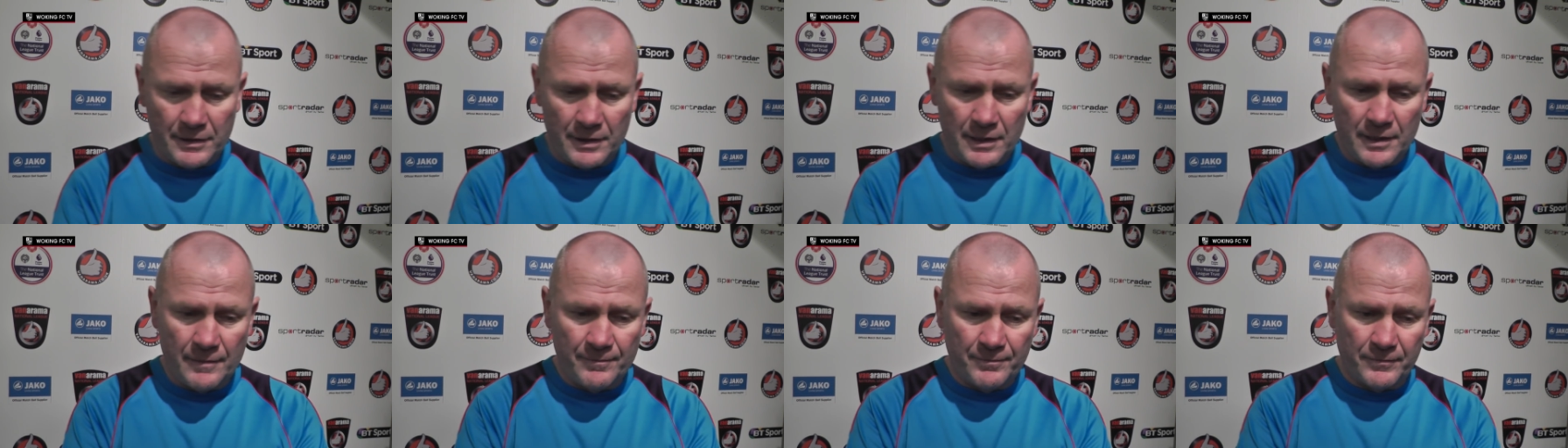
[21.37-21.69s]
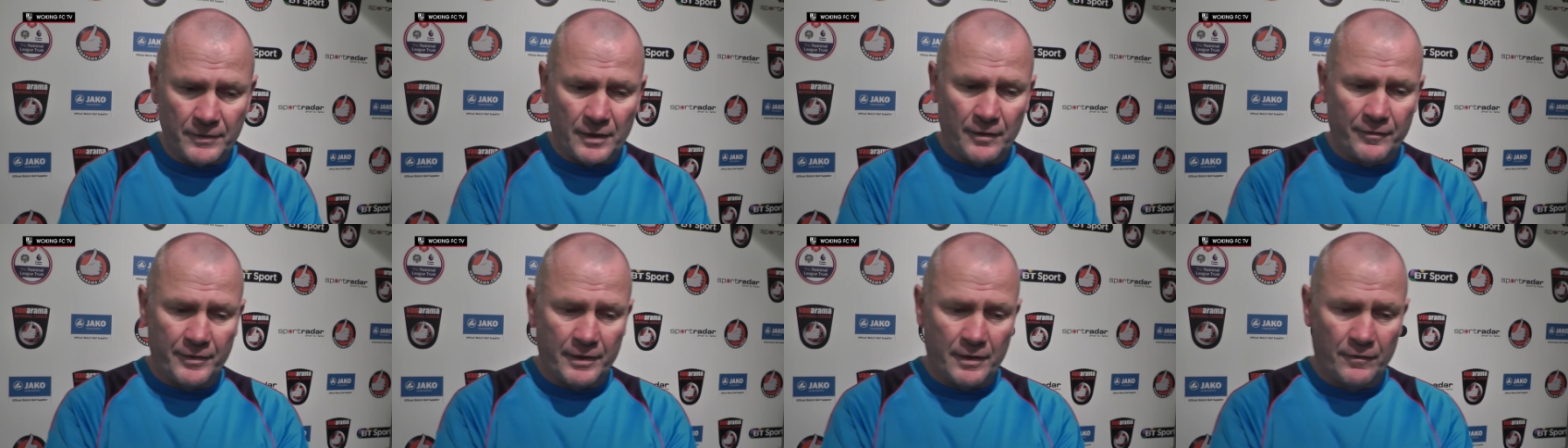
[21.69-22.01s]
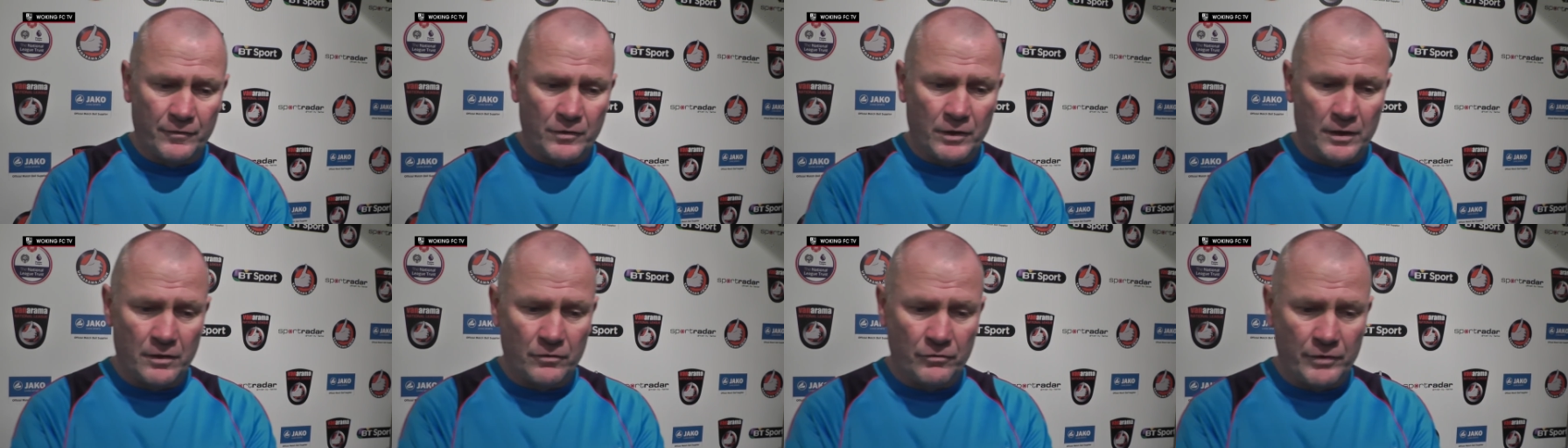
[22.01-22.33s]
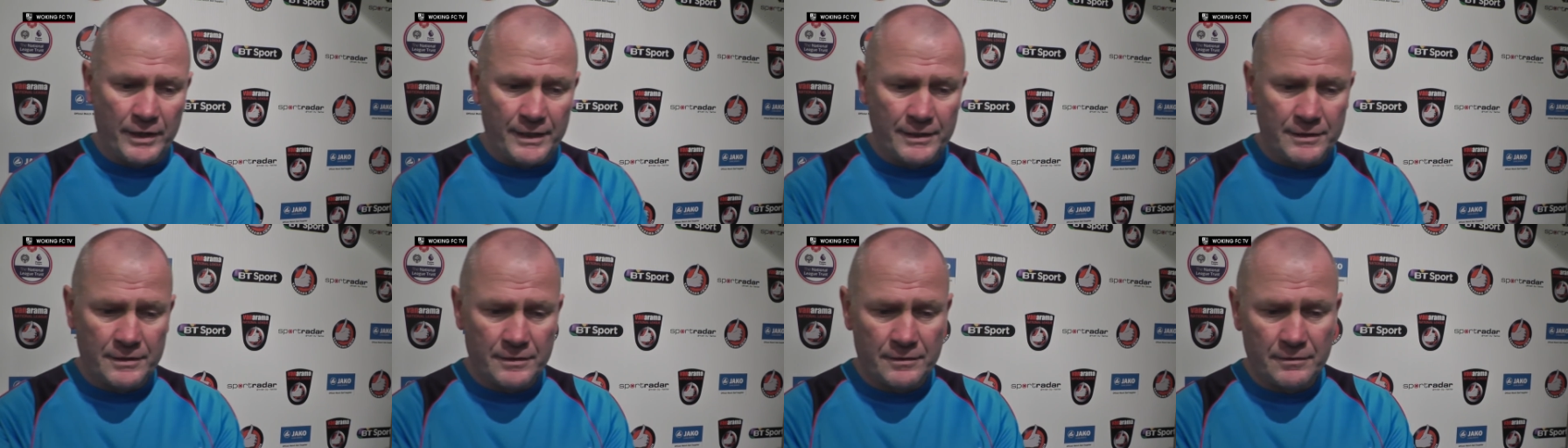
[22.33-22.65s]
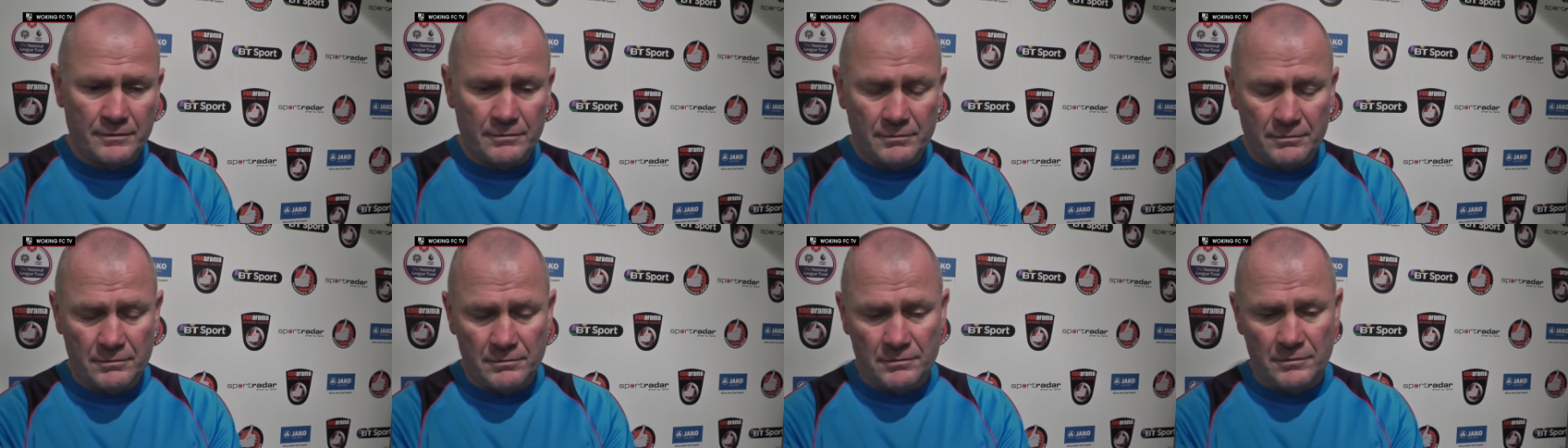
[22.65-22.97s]
Um, I think I've got it right
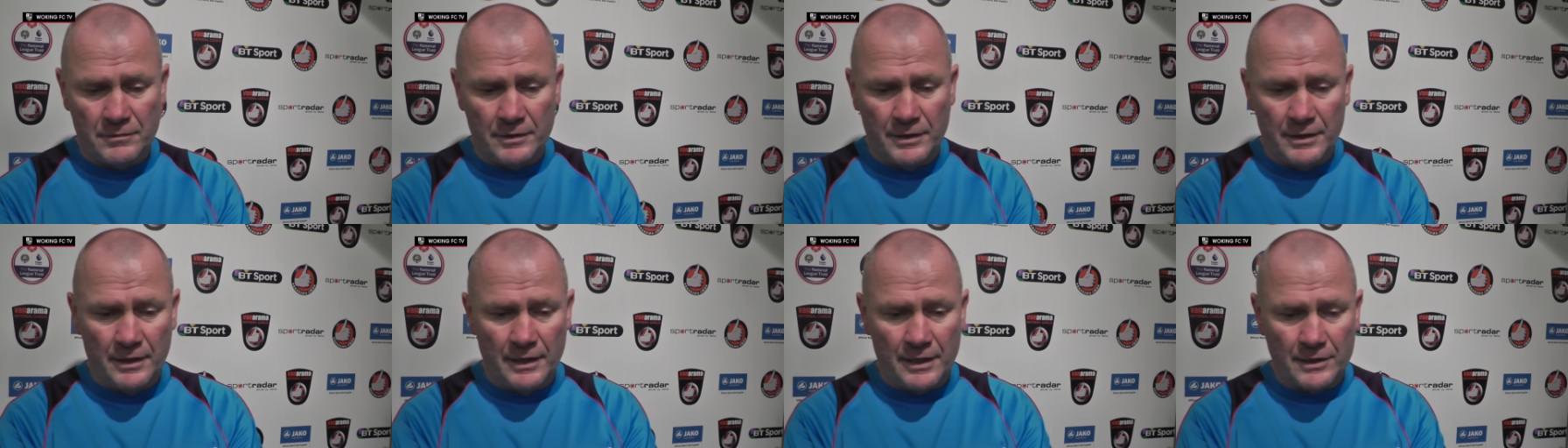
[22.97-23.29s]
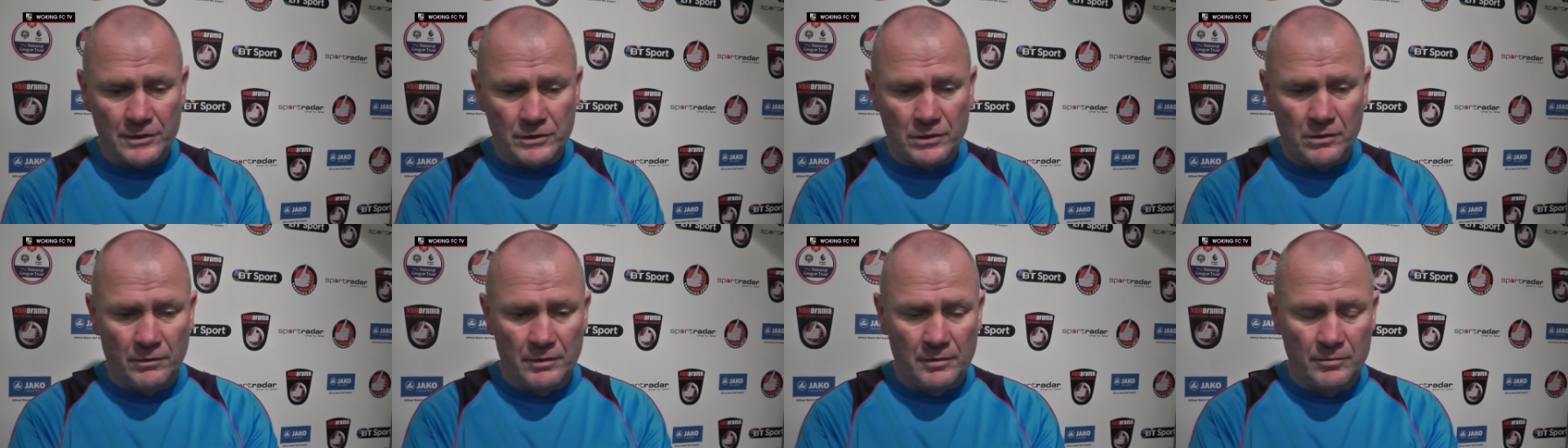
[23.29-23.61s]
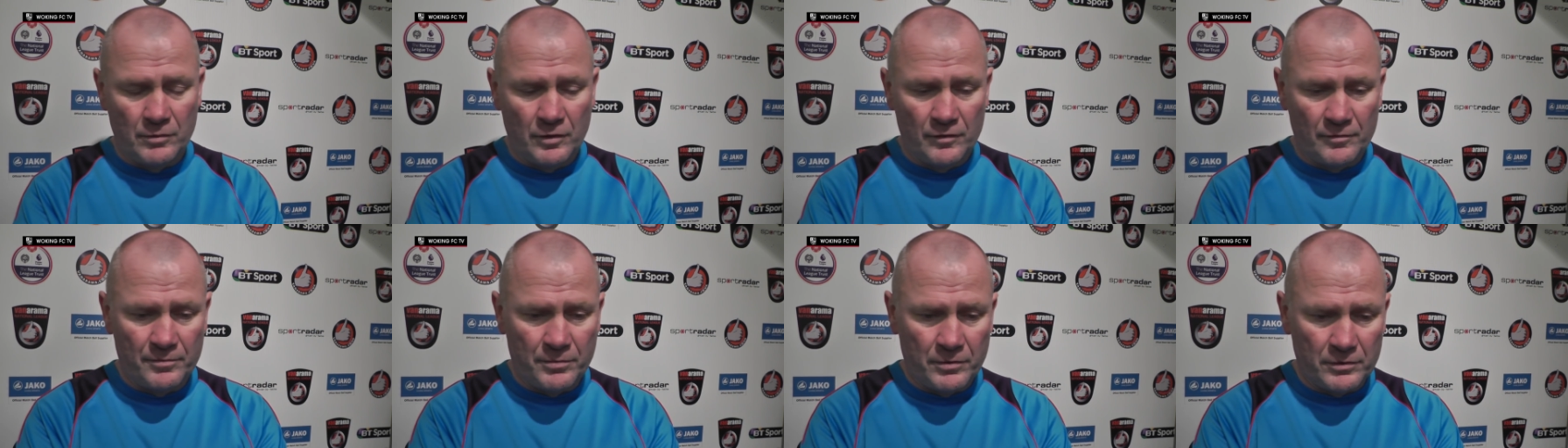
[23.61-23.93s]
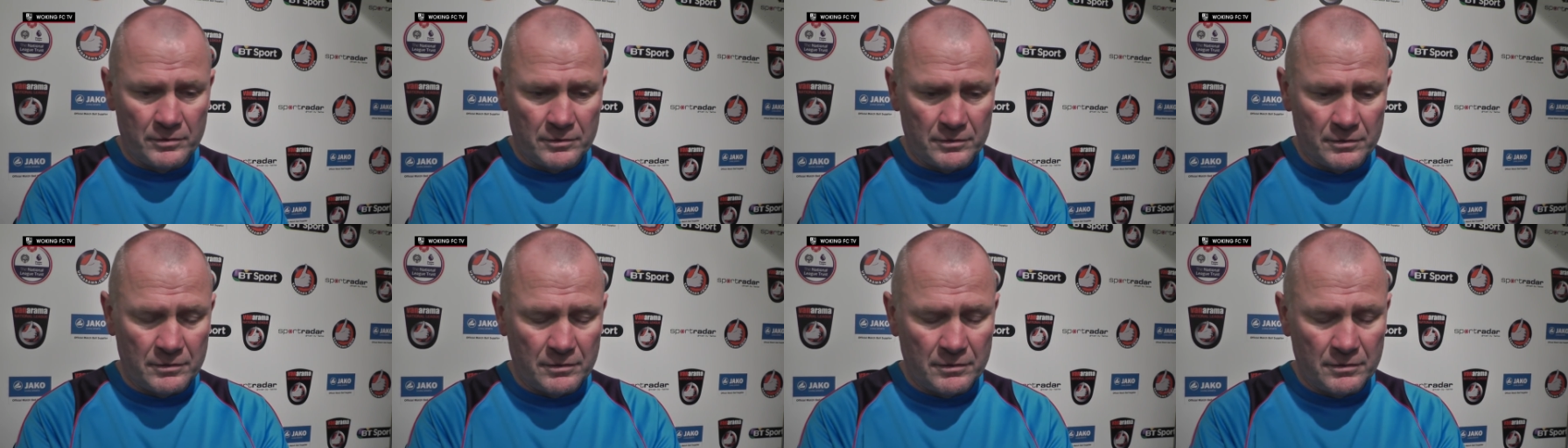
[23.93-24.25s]
in the last couple of months, but